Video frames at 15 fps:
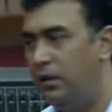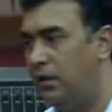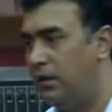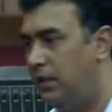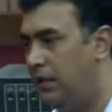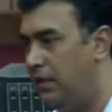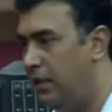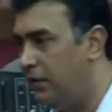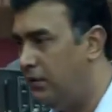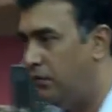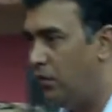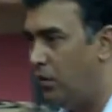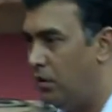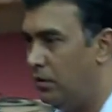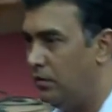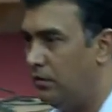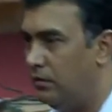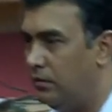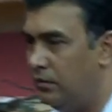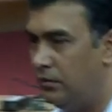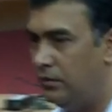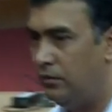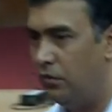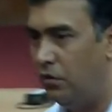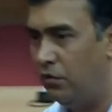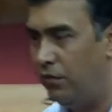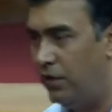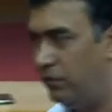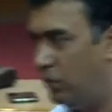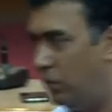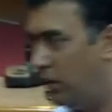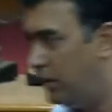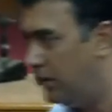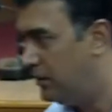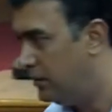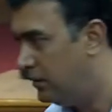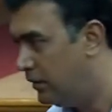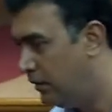Read length for 454 is